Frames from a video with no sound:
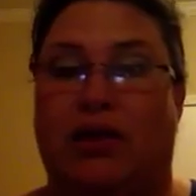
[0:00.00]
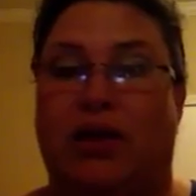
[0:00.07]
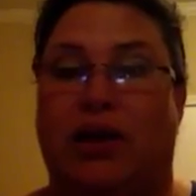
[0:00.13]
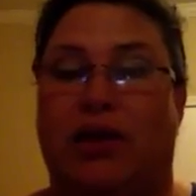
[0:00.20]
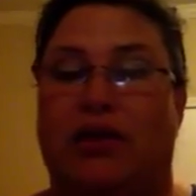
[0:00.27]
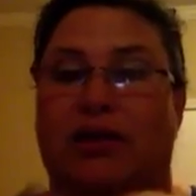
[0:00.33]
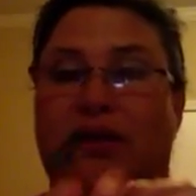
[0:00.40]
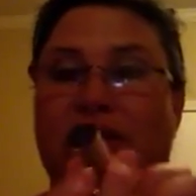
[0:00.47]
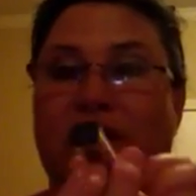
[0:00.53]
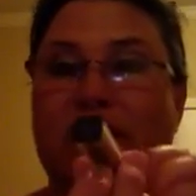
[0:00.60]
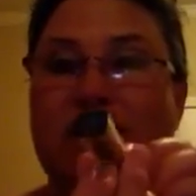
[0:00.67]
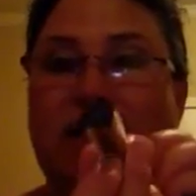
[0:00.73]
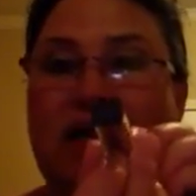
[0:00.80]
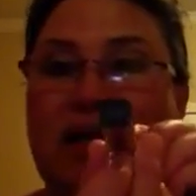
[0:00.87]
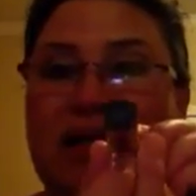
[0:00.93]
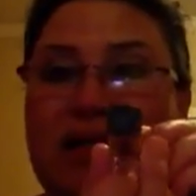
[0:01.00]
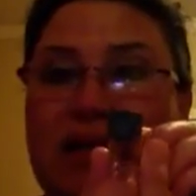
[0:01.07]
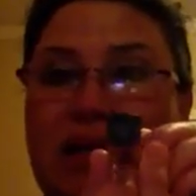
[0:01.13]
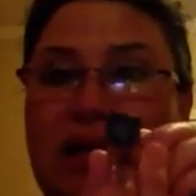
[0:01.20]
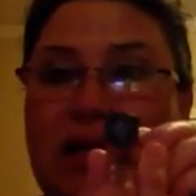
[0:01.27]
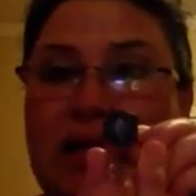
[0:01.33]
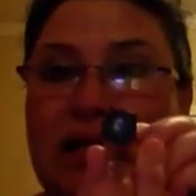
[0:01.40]
I could see that tiny,
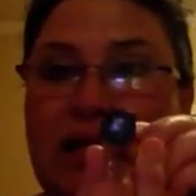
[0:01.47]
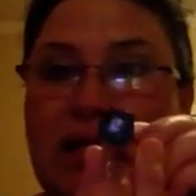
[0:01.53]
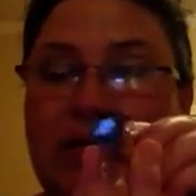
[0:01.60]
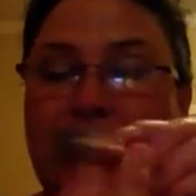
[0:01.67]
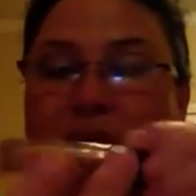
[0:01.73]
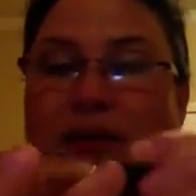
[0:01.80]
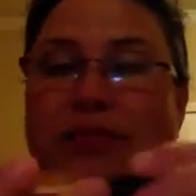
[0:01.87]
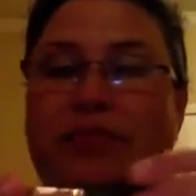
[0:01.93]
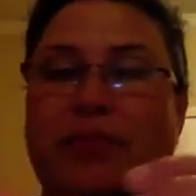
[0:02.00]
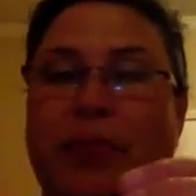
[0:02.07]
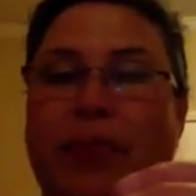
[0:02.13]
tiny, tiny lip.